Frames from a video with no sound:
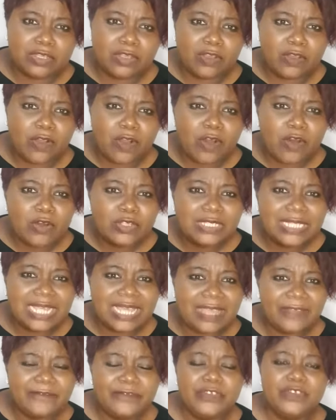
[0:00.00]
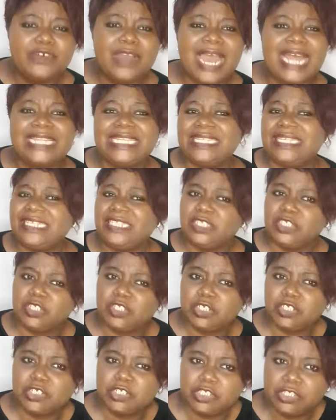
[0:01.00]
God gave you an
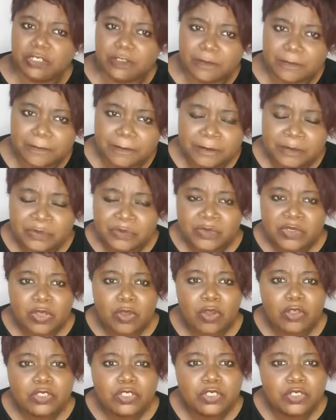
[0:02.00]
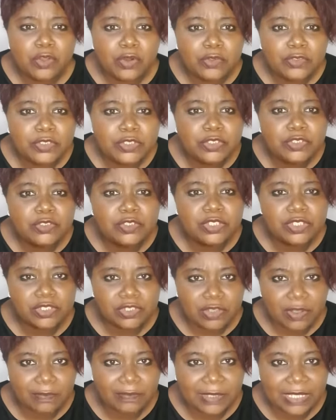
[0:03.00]
instruction. God told you
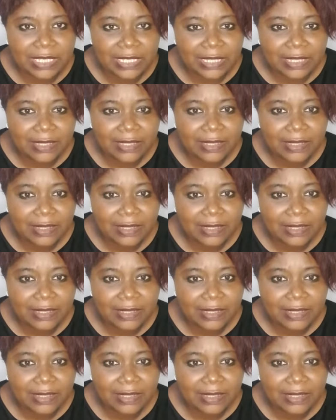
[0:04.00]
something.